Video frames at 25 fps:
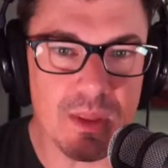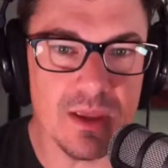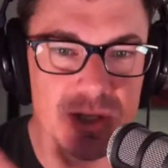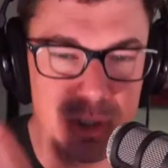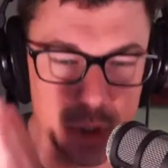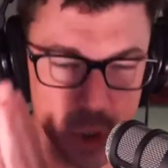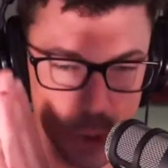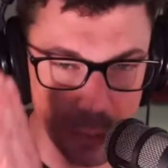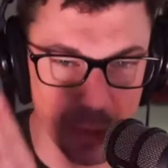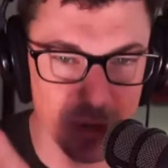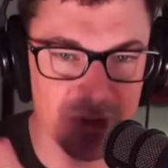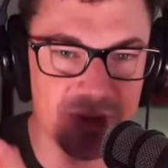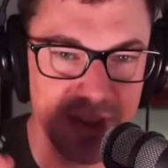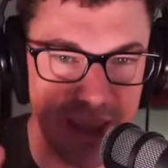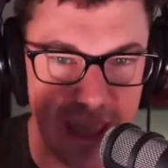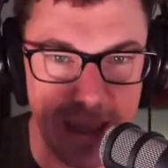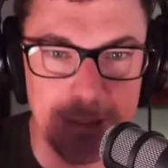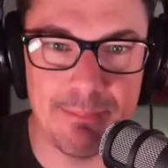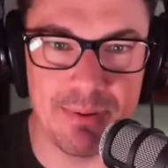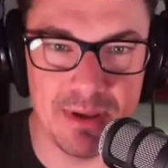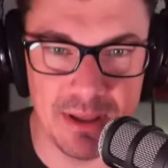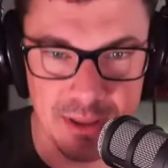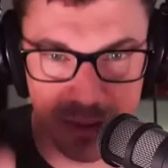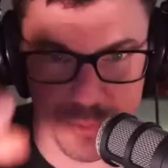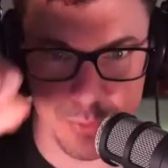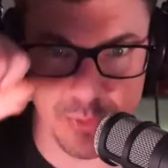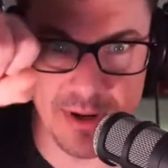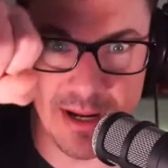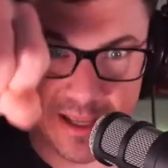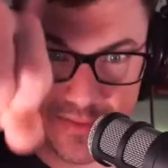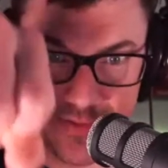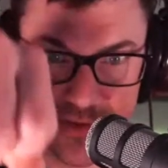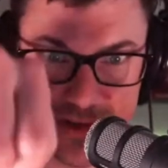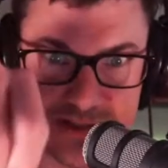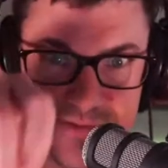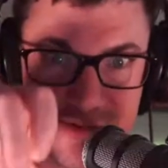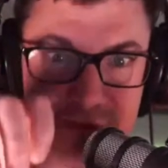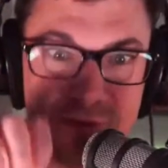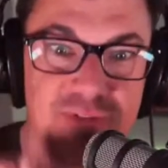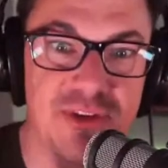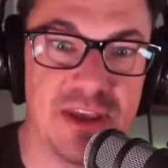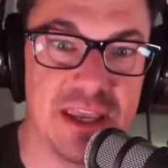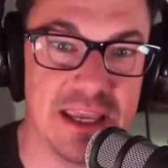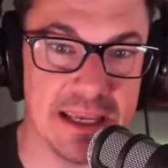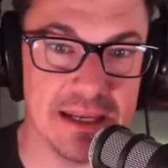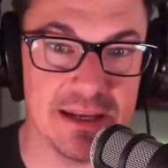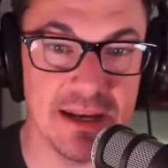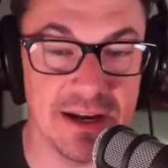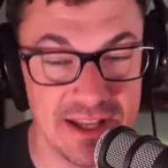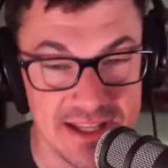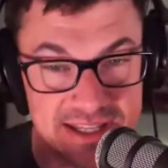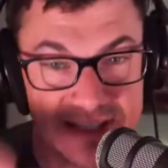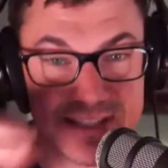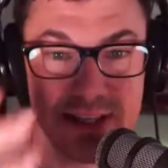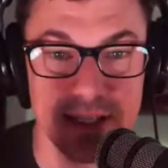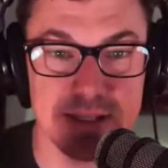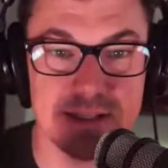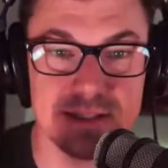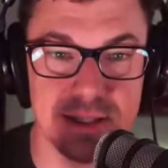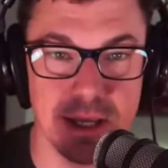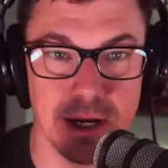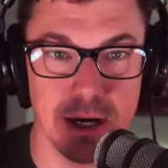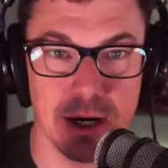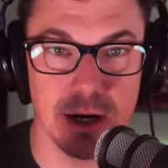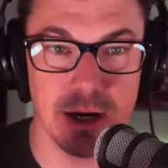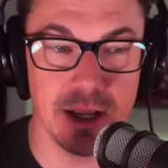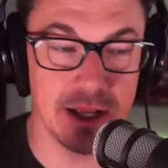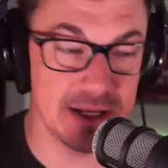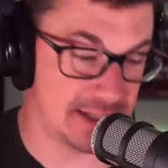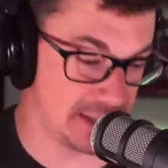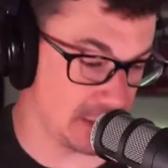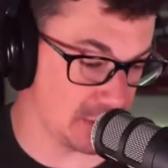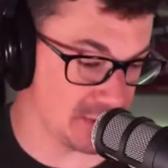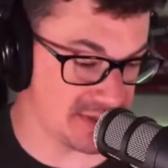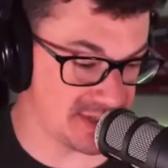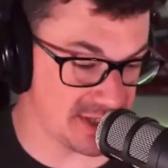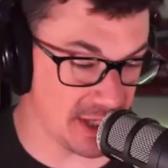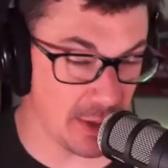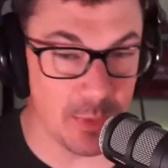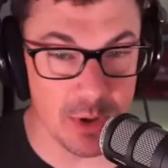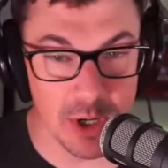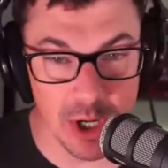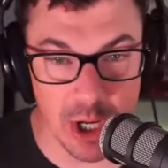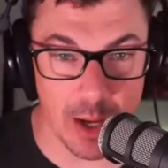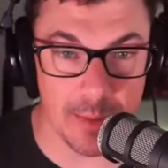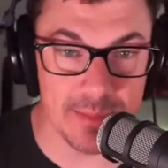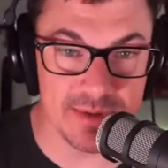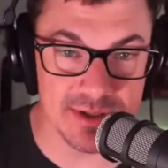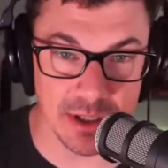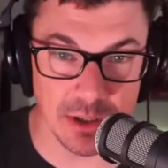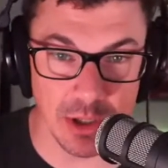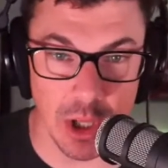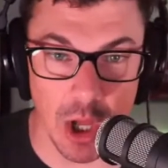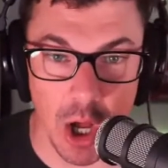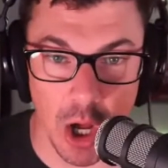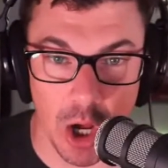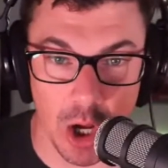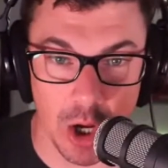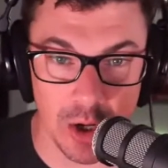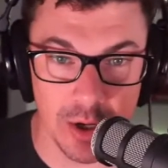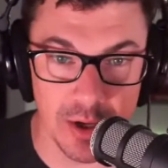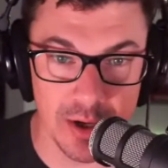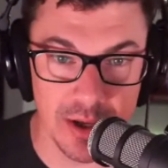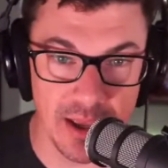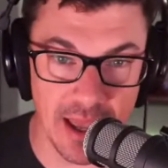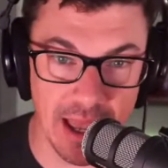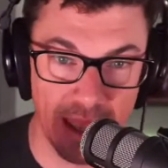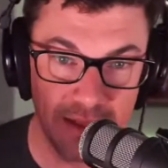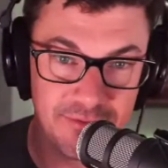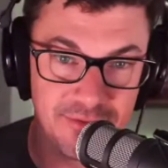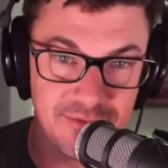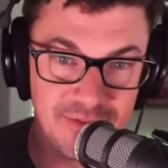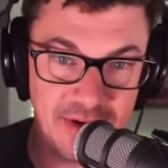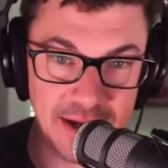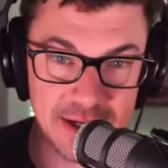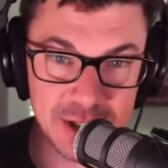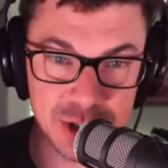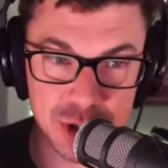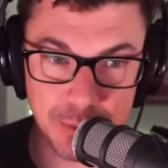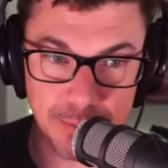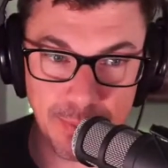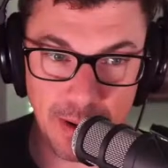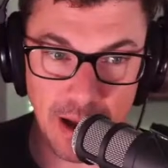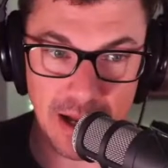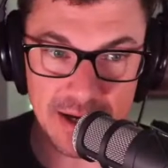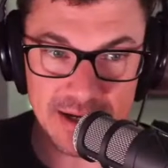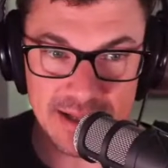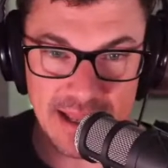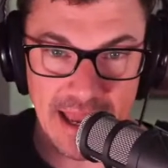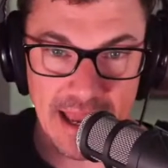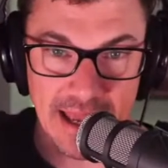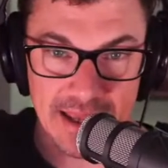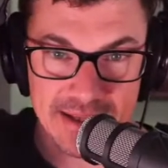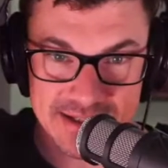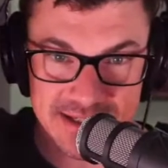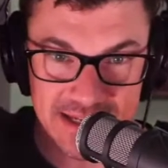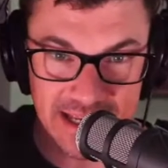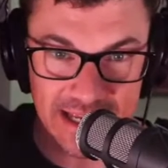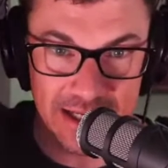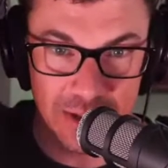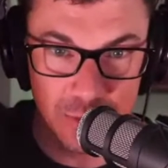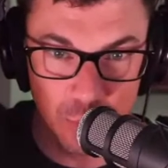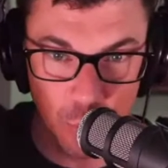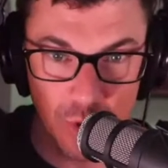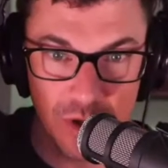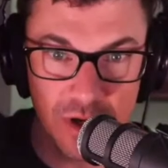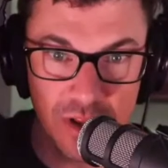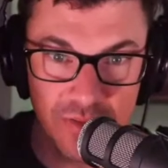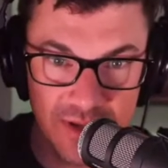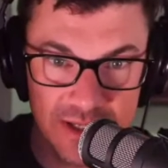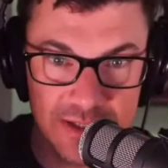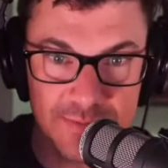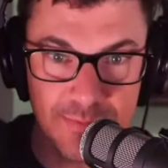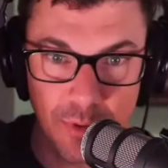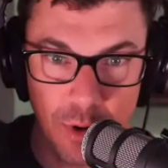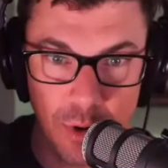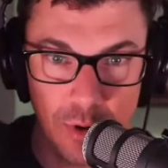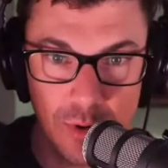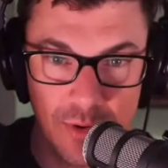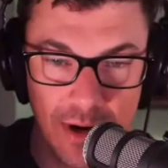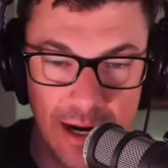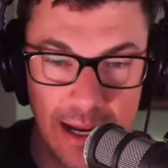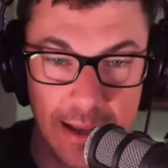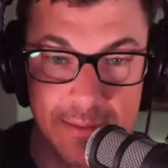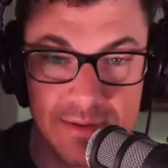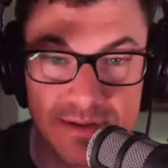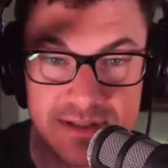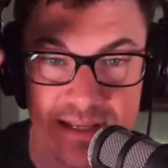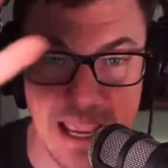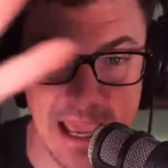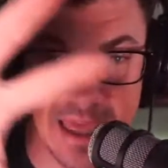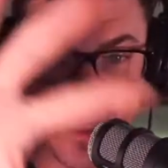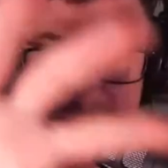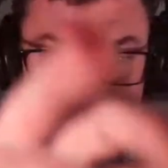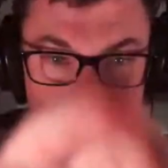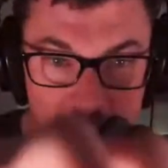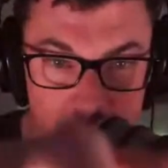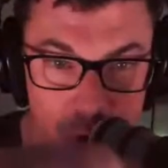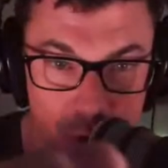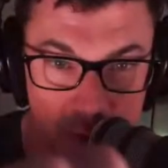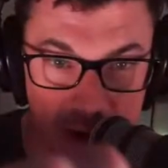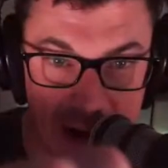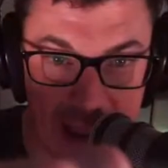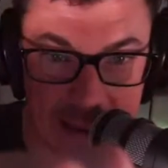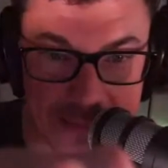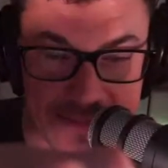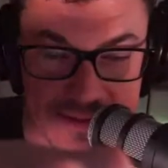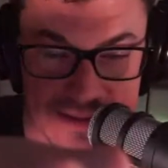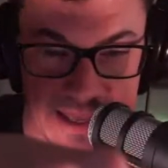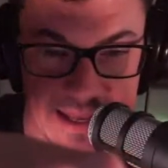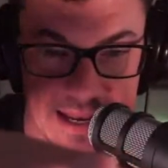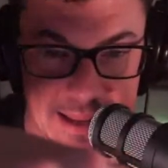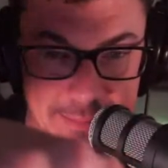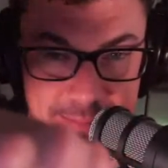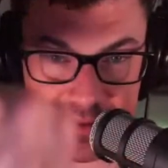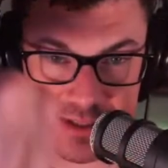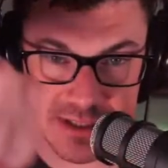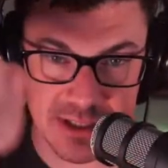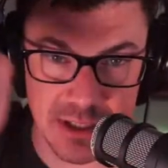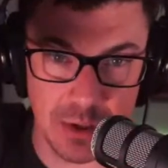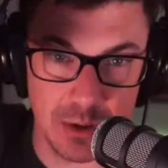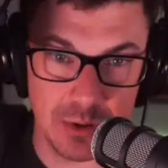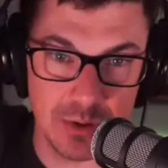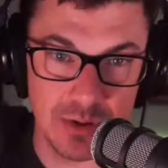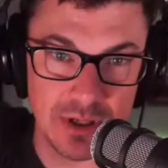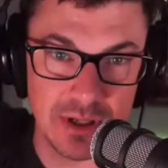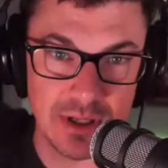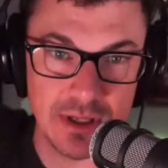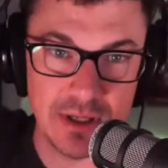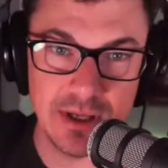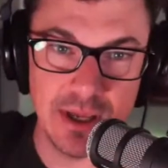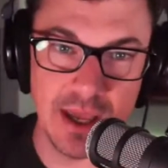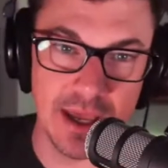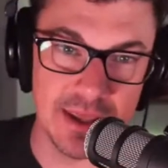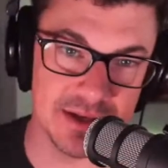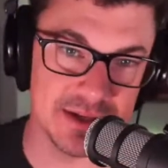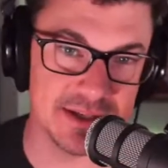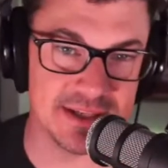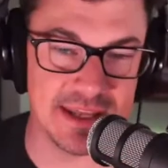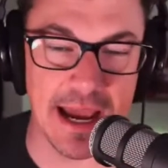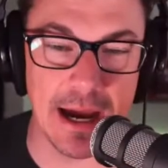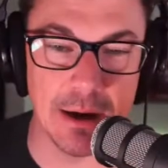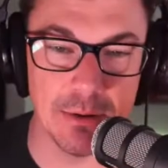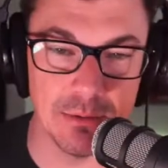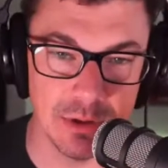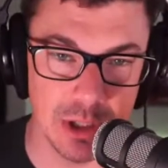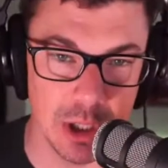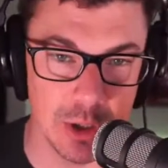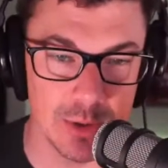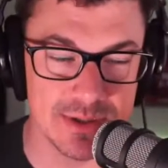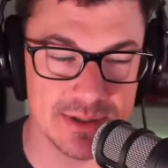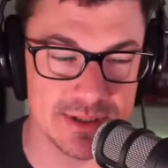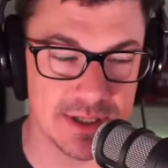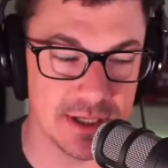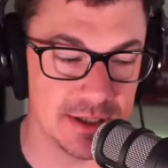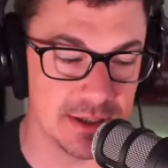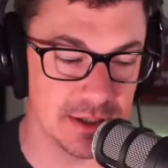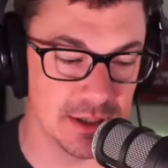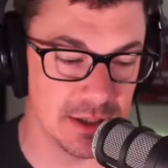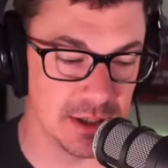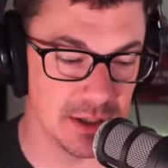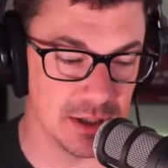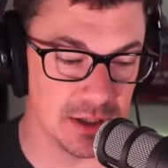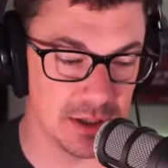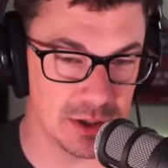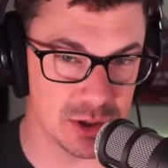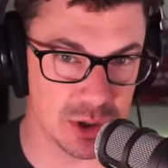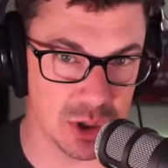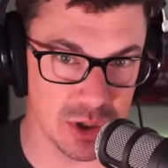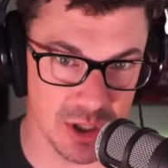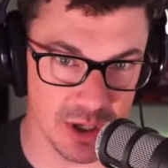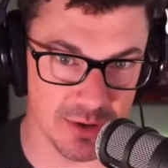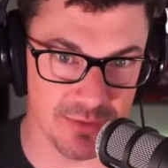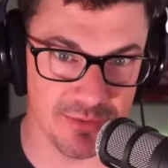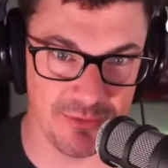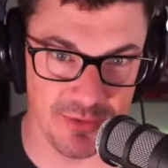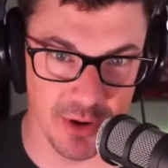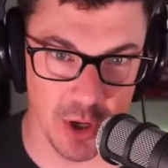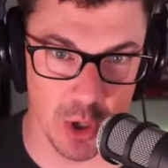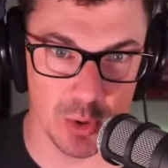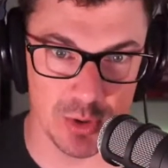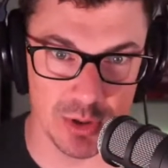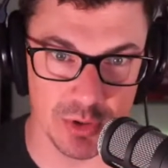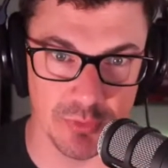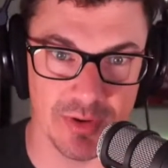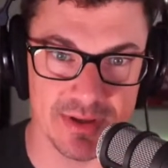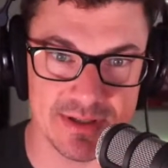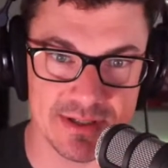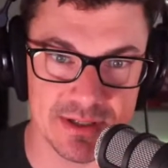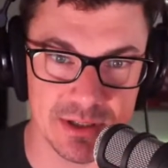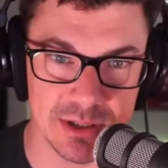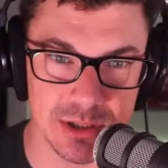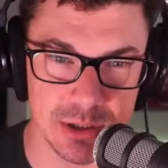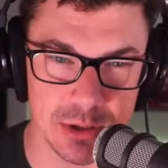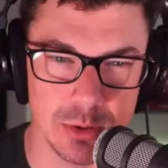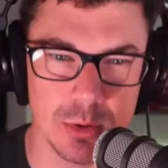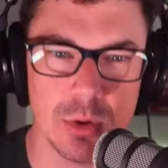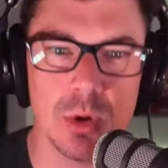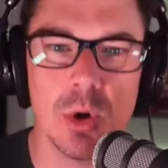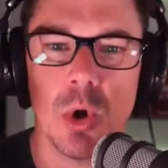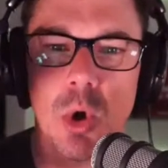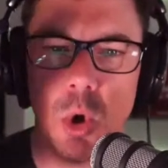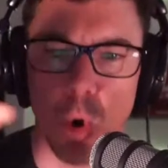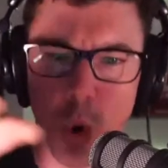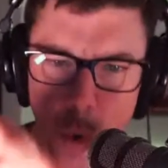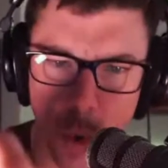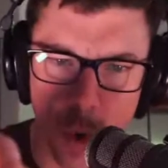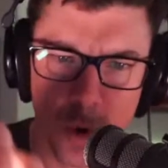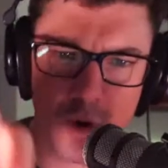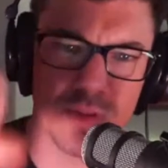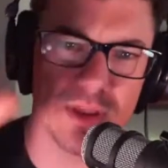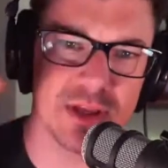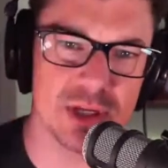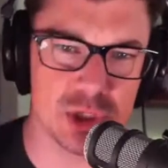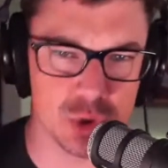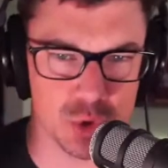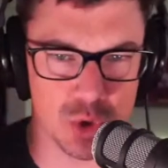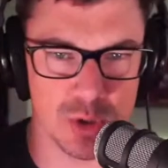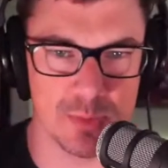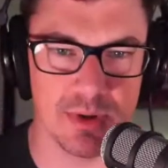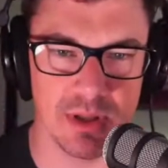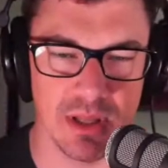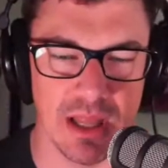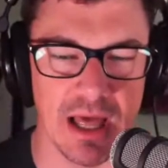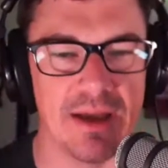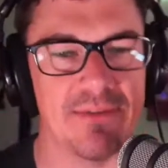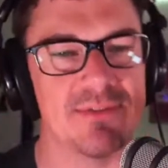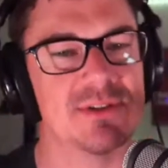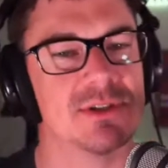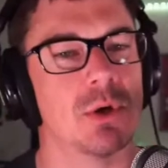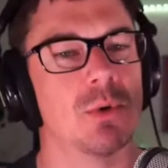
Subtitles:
You put the MP3 in this feed, and it sits there until someone comes along and finds your podcast in one of these programs, and then grabs that episode and downloads it to their phone to listen to, or they stream it live.